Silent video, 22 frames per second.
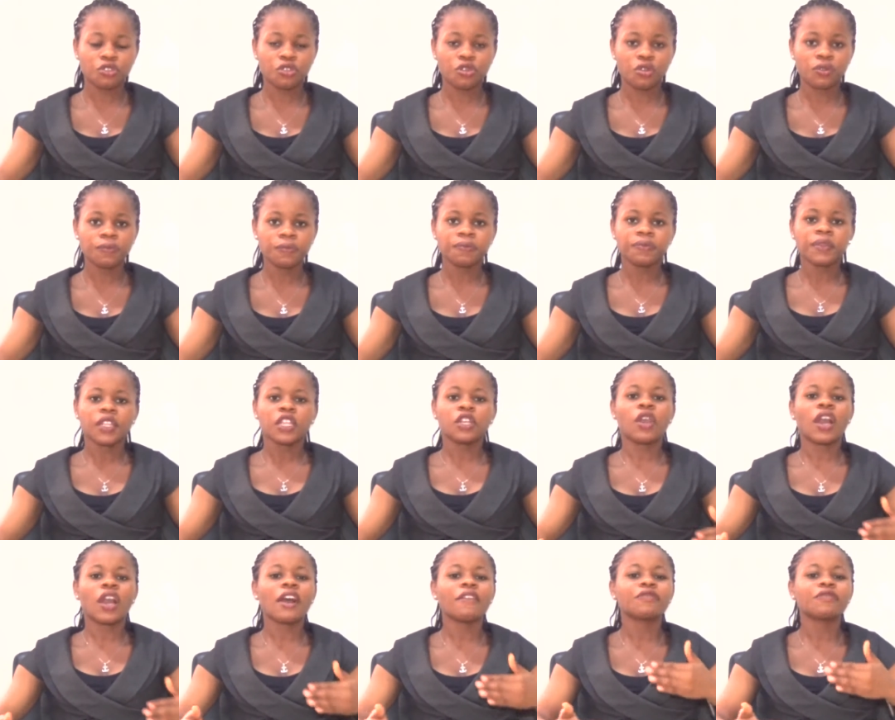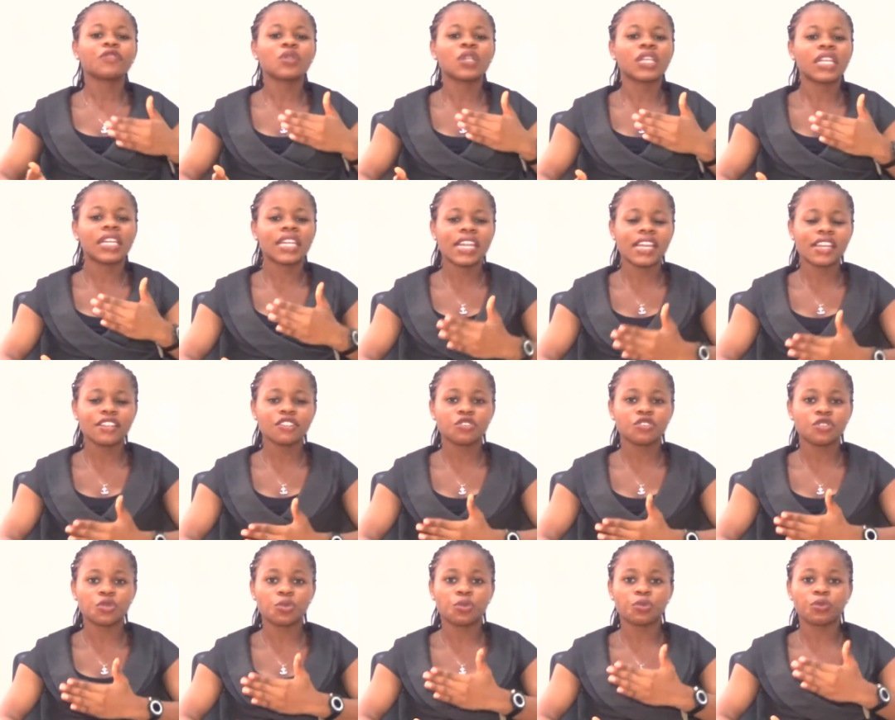have to
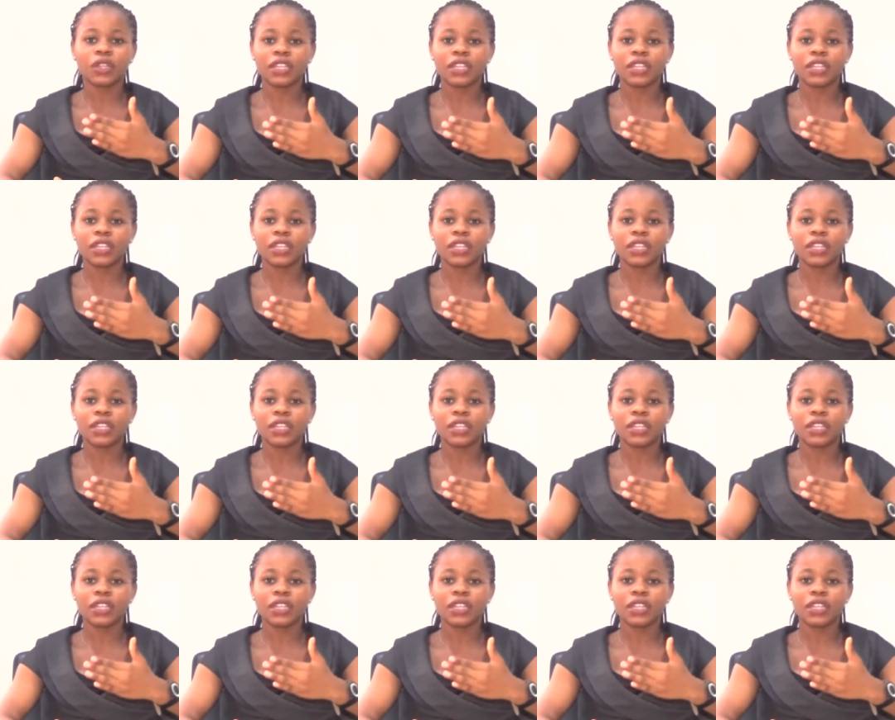learn to